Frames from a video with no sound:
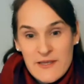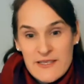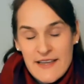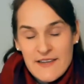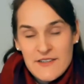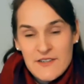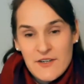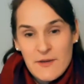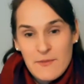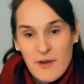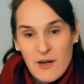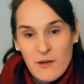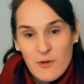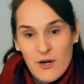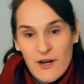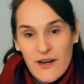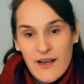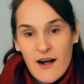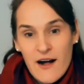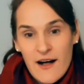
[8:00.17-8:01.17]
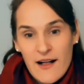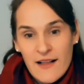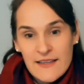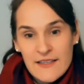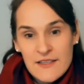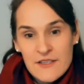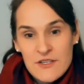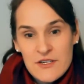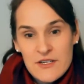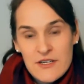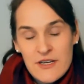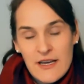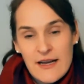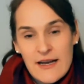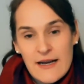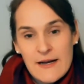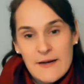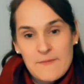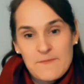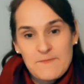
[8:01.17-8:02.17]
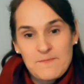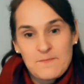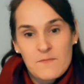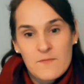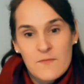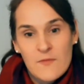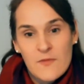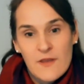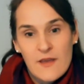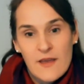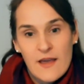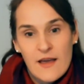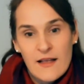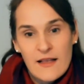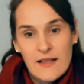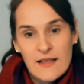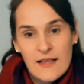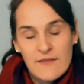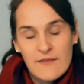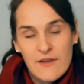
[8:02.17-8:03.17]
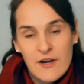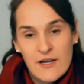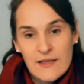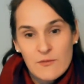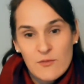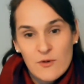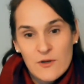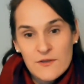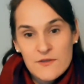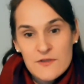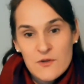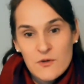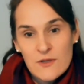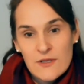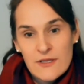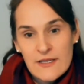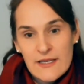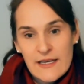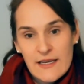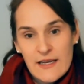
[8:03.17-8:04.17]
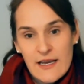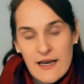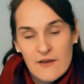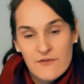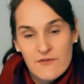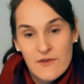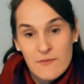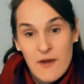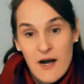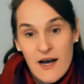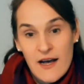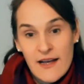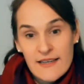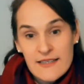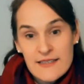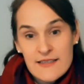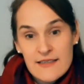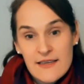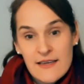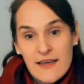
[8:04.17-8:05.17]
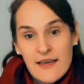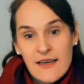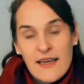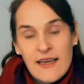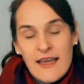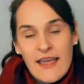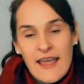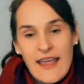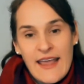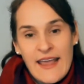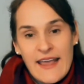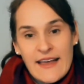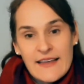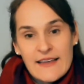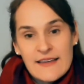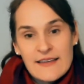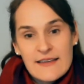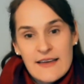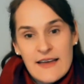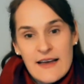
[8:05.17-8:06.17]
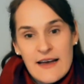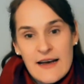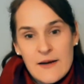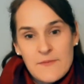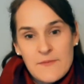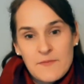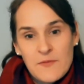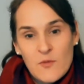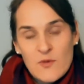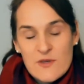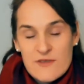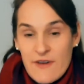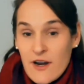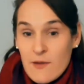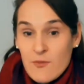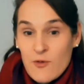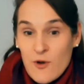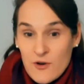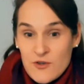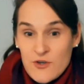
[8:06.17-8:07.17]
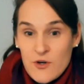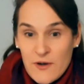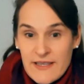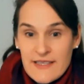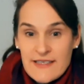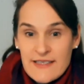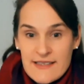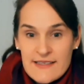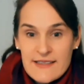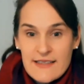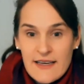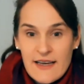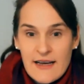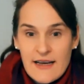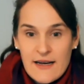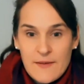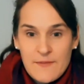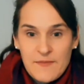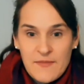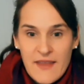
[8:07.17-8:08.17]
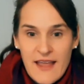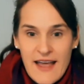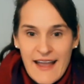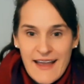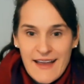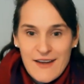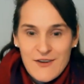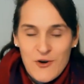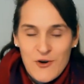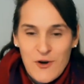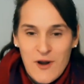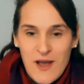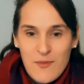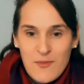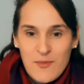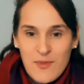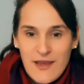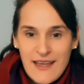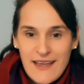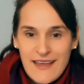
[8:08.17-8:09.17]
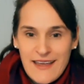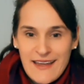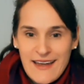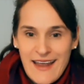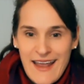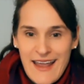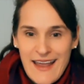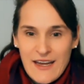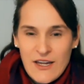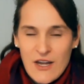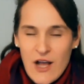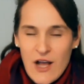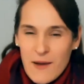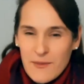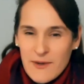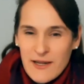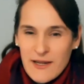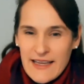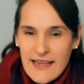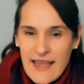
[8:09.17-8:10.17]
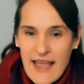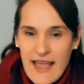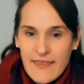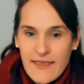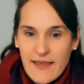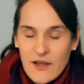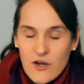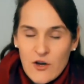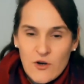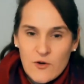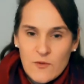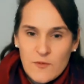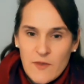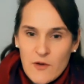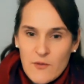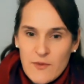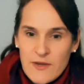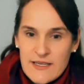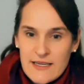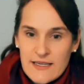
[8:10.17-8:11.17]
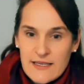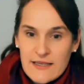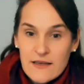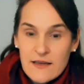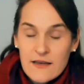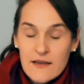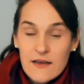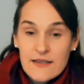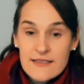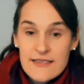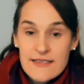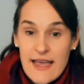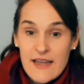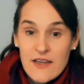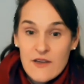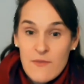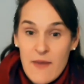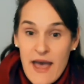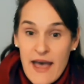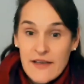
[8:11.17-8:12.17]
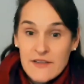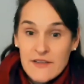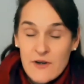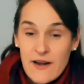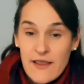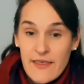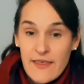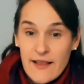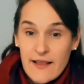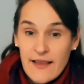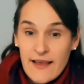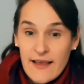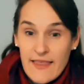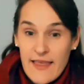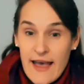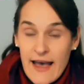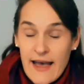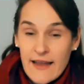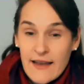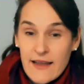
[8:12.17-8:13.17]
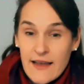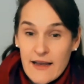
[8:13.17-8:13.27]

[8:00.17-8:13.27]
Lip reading: Center at Middlebury College, a very liberal school in Vermont, and was very pro-choice. I had grown up in a nominally Catholic home, but we didn't attend Mass or anything like that.